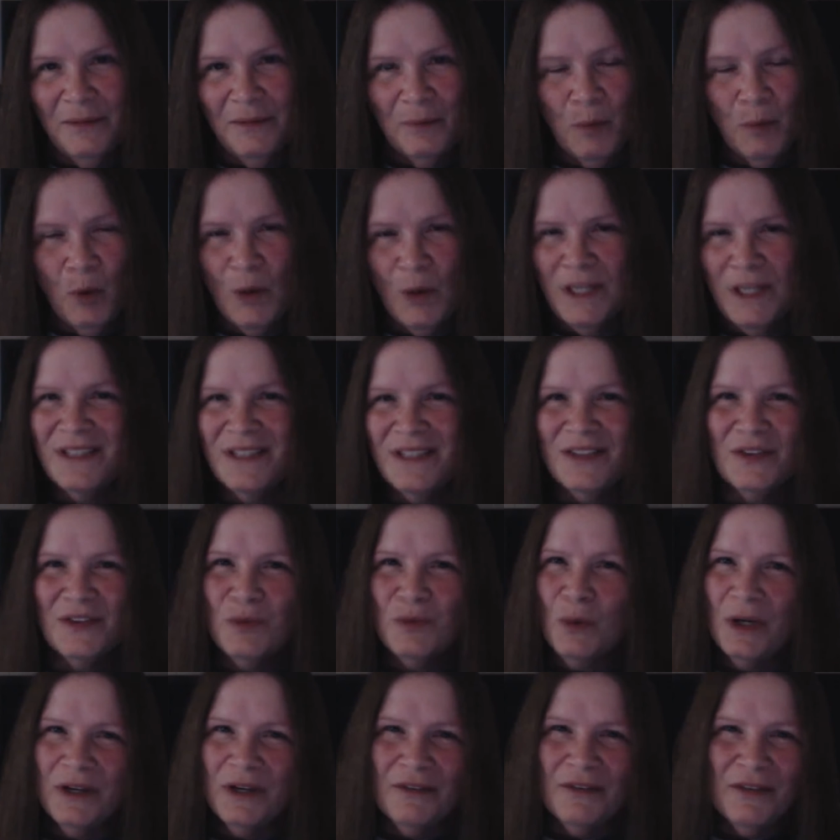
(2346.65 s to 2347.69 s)
poison's
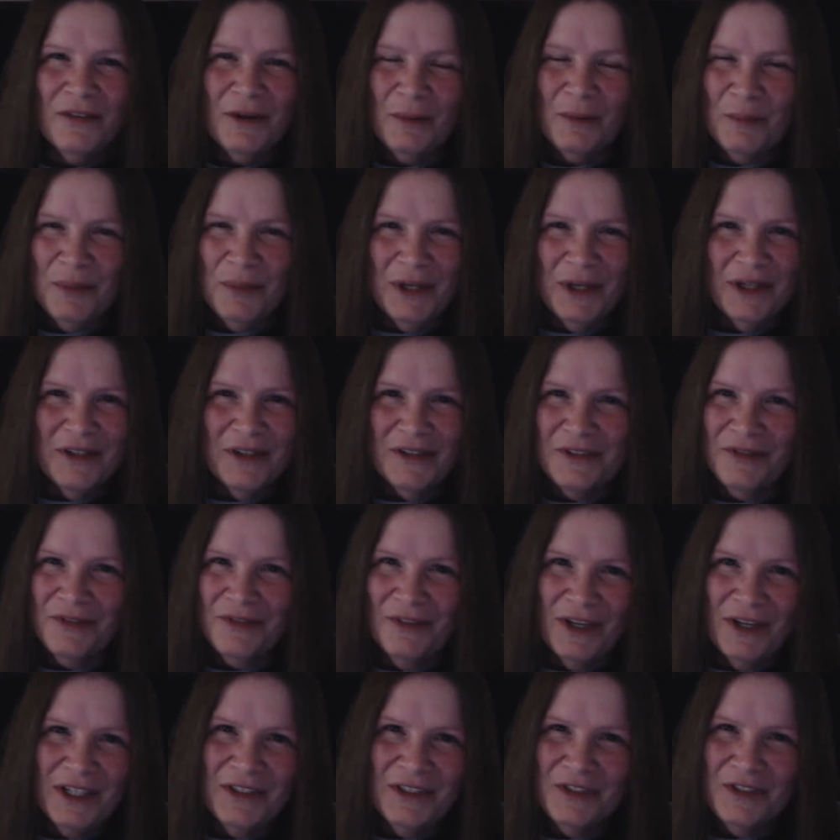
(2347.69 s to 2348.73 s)
one of their biggest
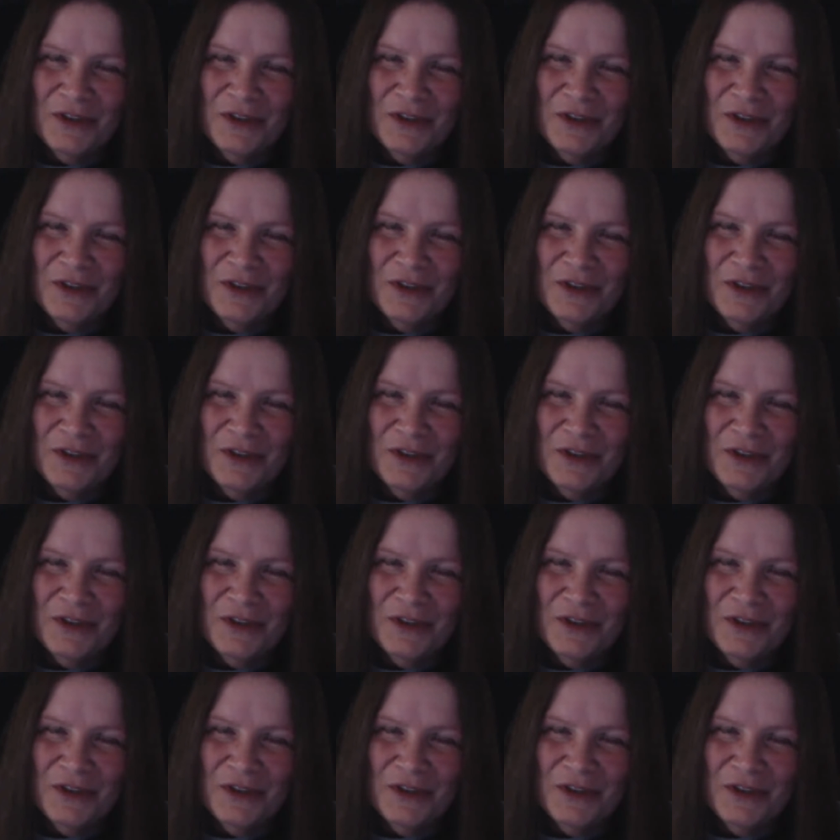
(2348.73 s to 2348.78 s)
fun